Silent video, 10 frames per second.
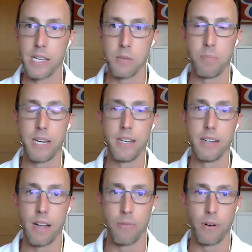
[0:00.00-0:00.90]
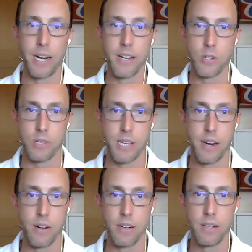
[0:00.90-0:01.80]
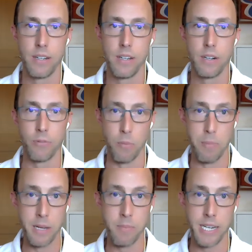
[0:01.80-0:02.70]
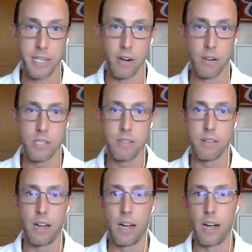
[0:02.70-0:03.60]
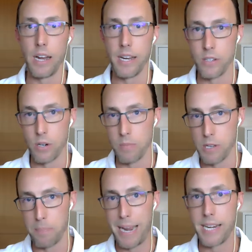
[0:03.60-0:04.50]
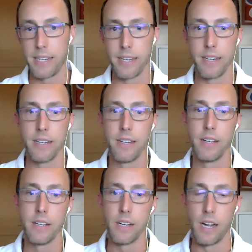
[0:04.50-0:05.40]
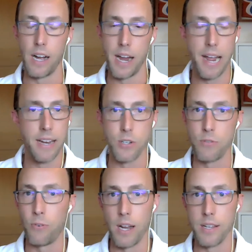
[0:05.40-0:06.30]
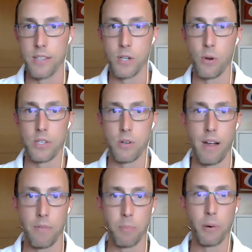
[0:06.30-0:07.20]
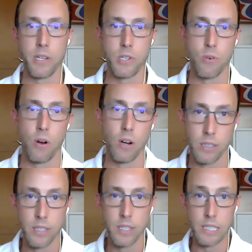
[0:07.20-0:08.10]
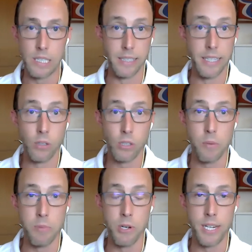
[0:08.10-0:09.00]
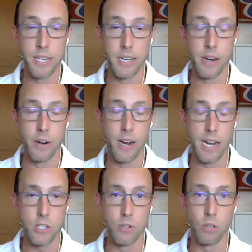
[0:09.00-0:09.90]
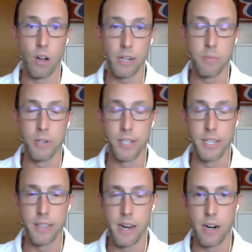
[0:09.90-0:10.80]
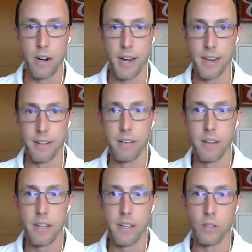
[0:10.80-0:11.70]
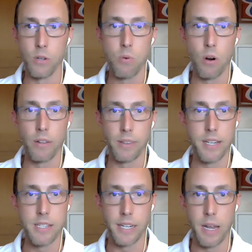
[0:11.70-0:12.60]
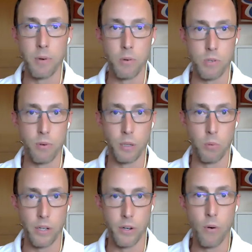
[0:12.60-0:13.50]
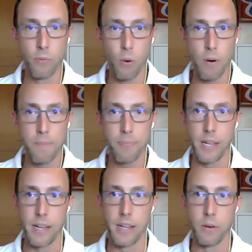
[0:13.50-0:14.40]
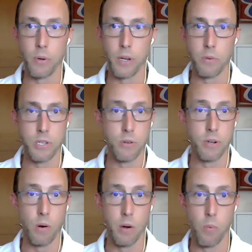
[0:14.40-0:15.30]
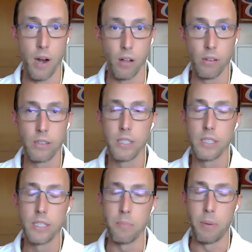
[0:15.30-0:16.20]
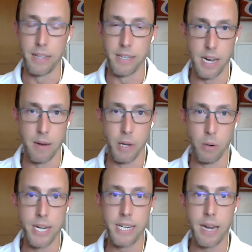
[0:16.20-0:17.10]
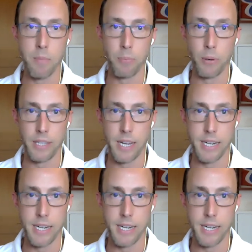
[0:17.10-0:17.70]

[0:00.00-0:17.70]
has been a financial center for many, many years in terms of banking, hedge funds. You also have a pretty strong legal community, international law community there. And those were all things that Cayman was really well known for and really was doing quite well by the time that we came up with the